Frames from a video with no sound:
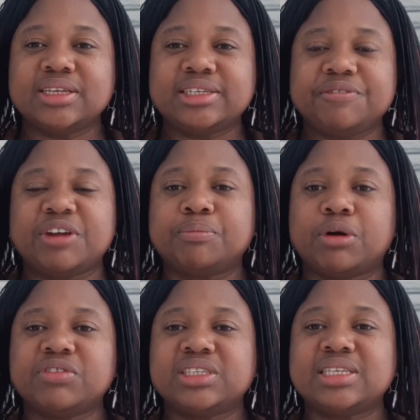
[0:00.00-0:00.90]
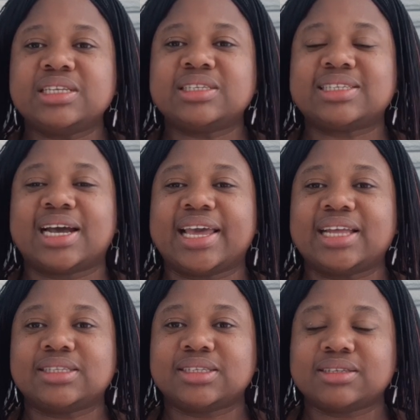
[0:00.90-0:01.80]
different provinces
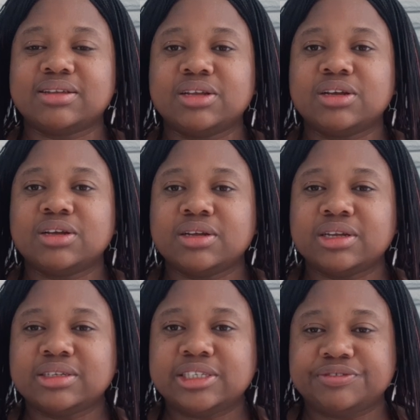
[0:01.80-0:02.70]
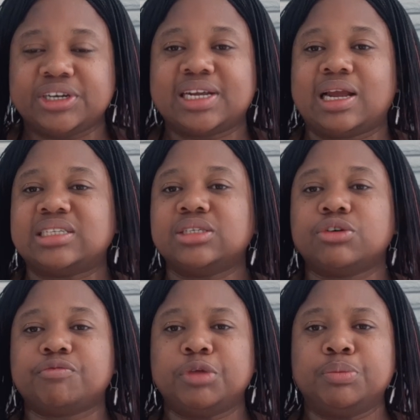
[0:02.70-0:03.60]
target different classes
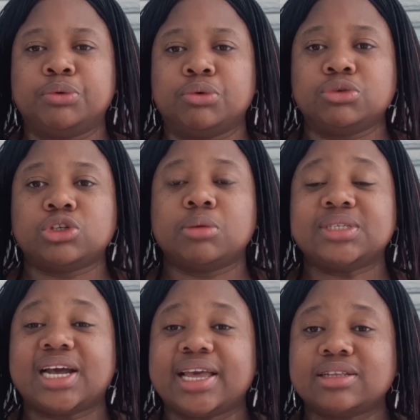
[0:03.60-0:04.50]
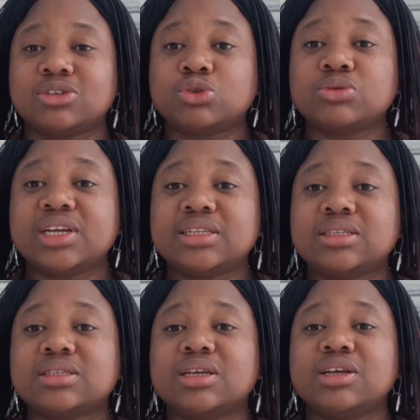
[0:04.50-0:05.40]
of people. Some target
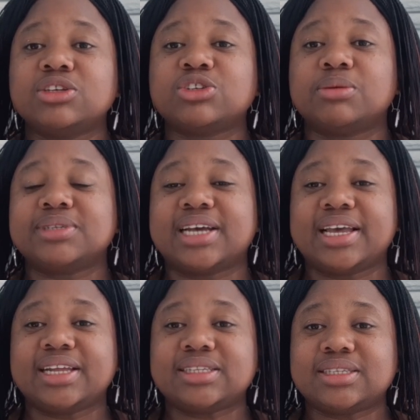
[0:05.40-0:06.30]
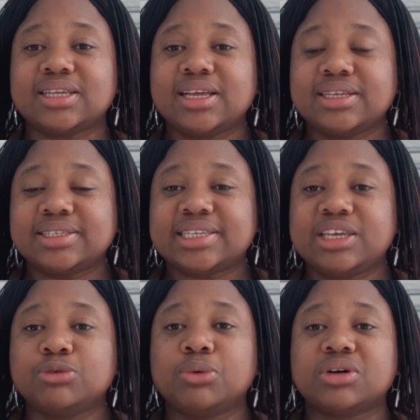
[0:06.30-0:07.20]
students, some target
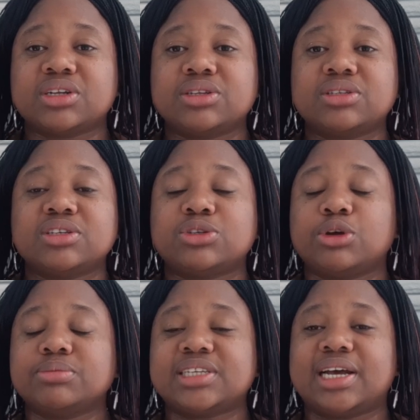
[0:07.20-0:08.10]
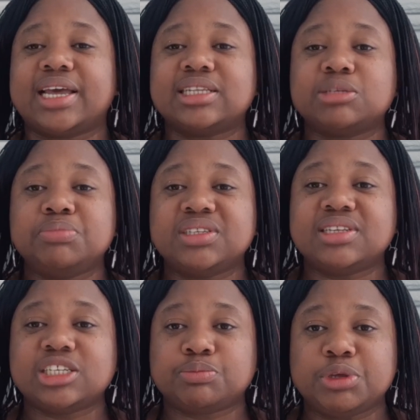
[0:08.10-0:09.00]
skilled workers, some target
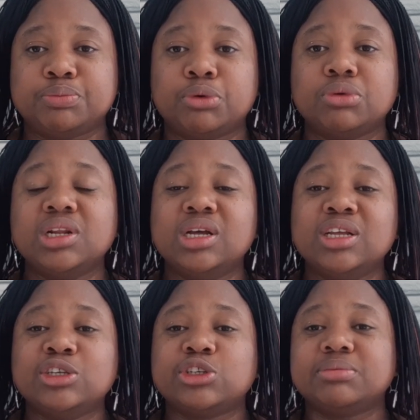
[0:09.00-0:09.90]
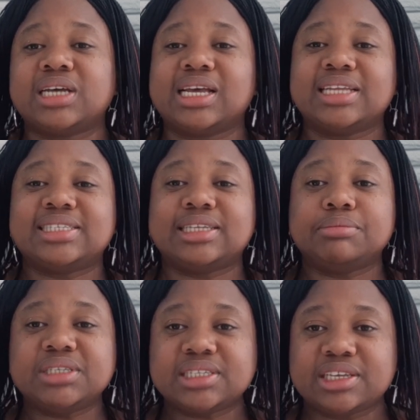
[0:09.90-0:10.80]
business people, some target
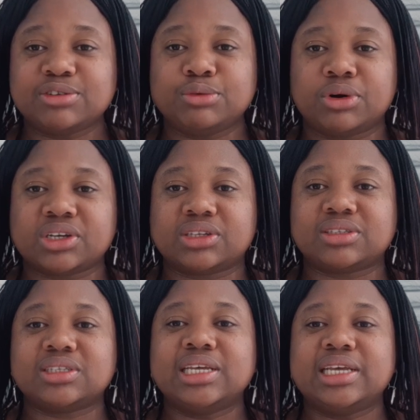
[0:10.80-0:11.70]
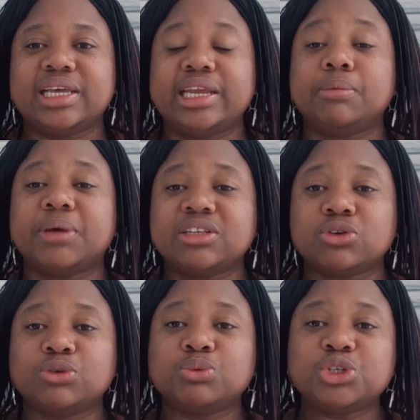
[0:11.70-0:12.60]
semi-skilled workers. It depends
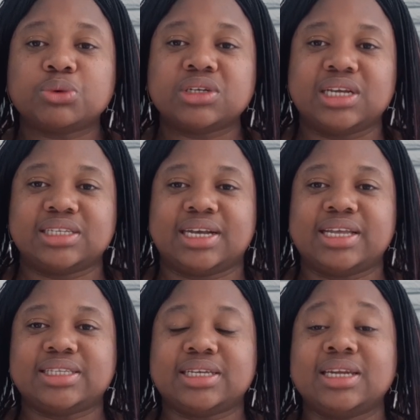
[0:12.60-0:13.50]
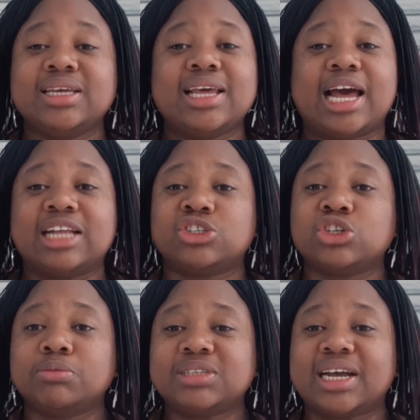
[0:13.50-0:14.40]
on which one they are targeting. And
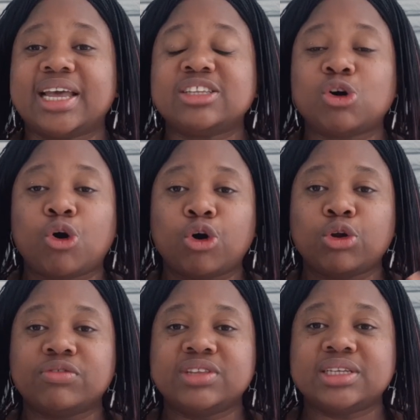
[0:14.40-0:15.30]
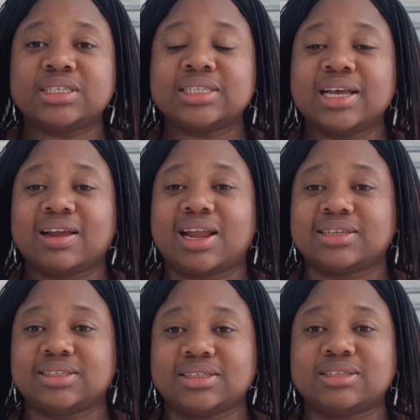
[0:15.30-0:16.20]
some target all of these
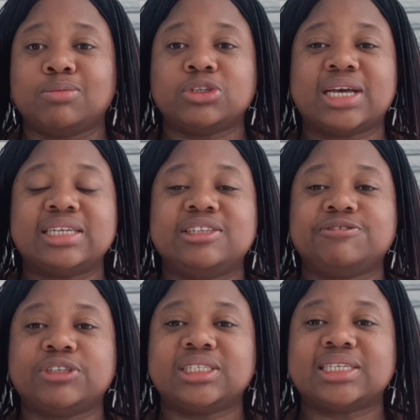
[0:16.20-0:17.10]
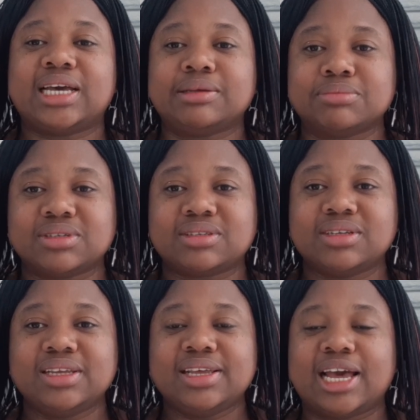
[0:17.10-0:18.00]
classes, but at different
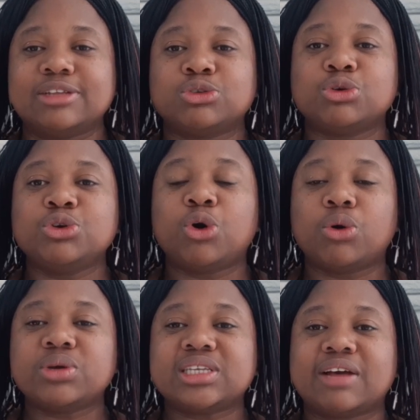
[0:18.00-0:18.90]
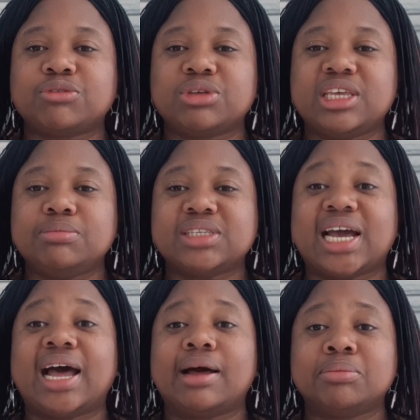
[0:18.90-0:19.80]
times. And so you always have to keep
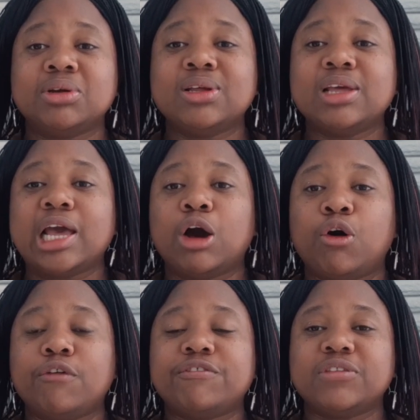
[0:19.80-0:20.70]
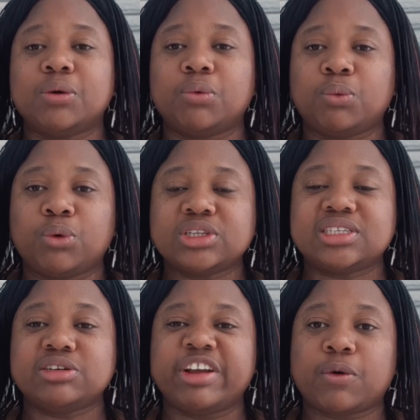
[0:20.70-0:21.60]
tab of what
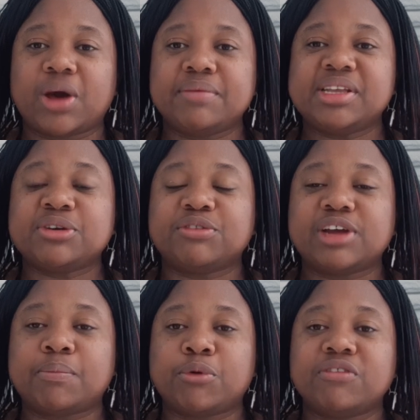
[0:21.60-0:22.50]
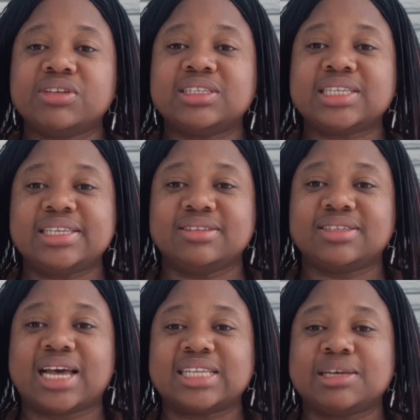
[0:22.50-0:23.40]
the requirement of that province
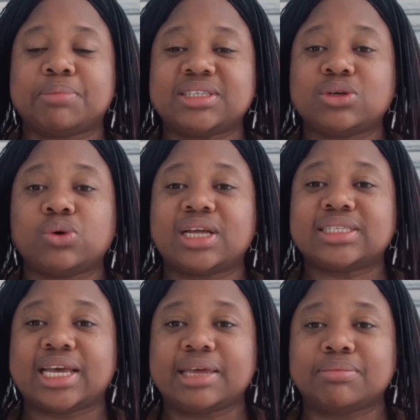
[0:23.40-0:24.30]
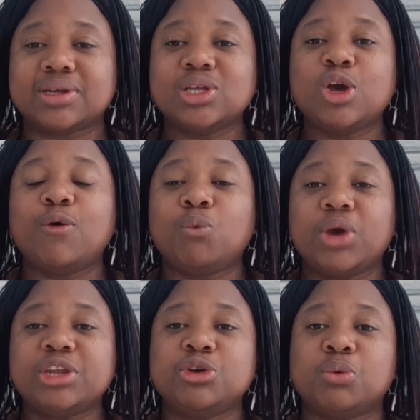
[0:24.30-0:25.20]
is at a particular time
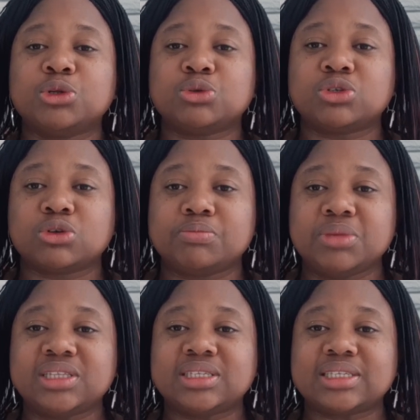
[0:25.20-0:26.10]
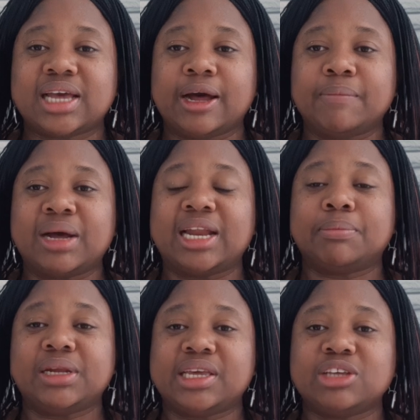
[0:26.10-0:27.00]
when you want to submit an
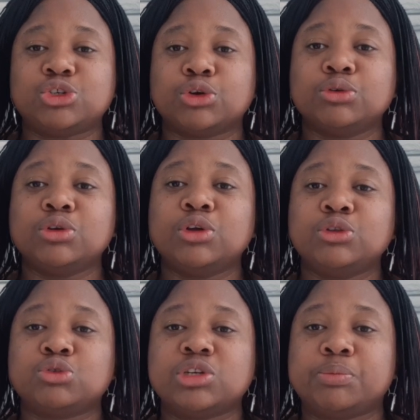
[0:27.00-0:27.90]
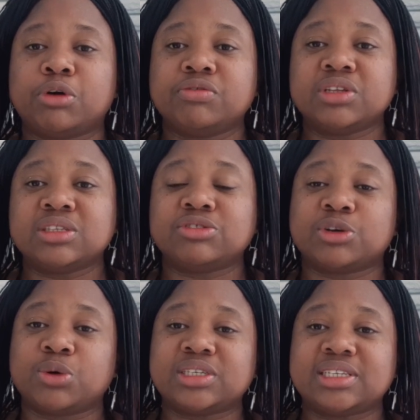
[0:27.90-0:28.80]
application to the province
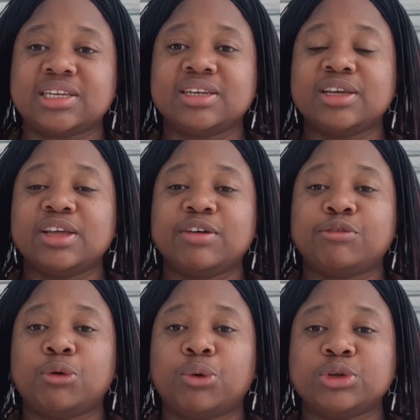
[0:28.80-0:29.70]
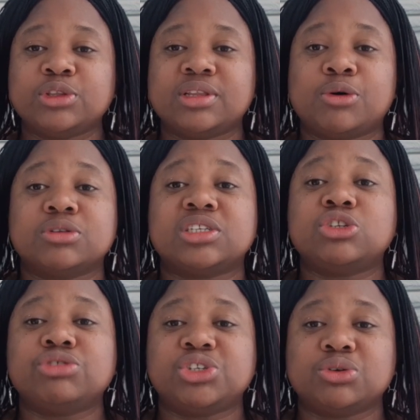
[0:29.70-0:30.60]
requesting for
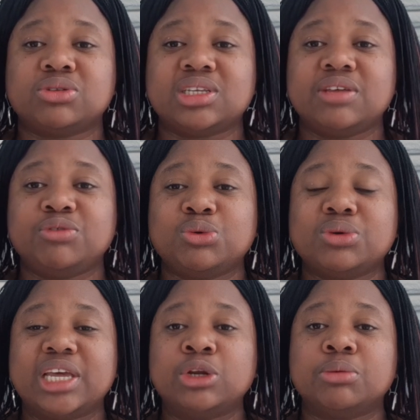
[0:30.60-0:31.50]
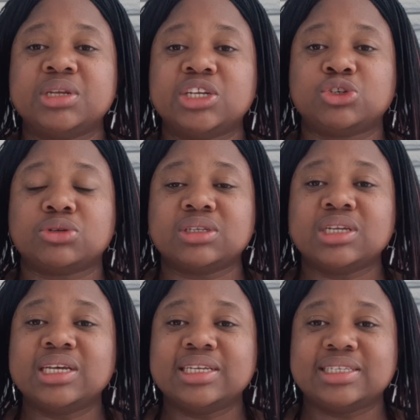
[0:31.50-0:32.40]
consideration to give you a nomination
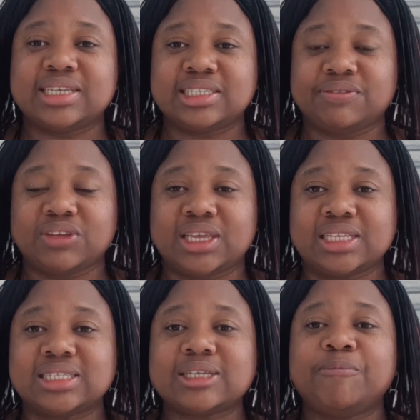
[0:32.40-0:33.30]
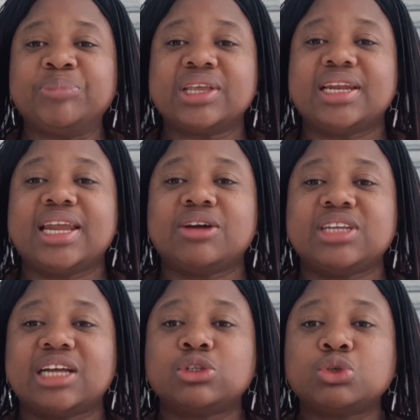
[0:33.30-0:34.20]
certificate. Now,
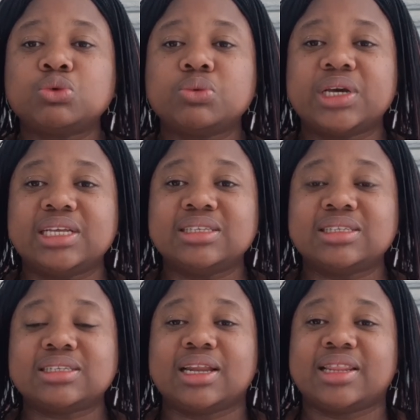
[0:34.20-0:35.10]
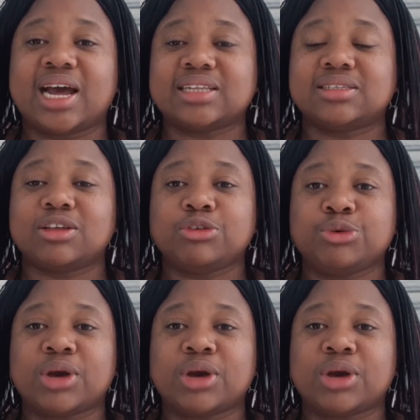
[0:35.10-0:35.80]
there are two ways that you